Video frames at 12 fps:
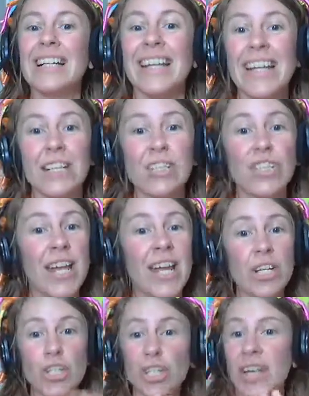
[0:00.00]
can
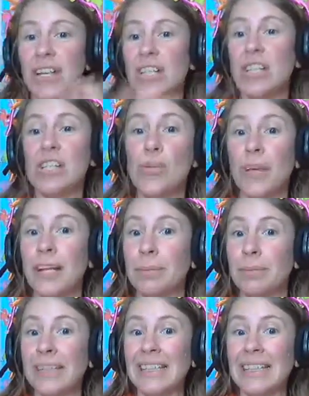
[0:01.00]
change it into a
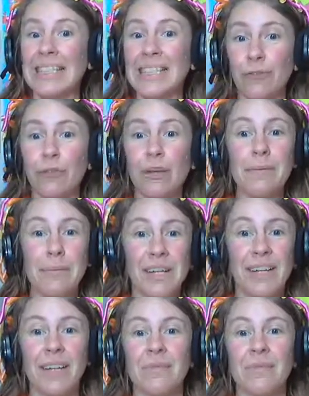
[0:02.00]
completely different meaning.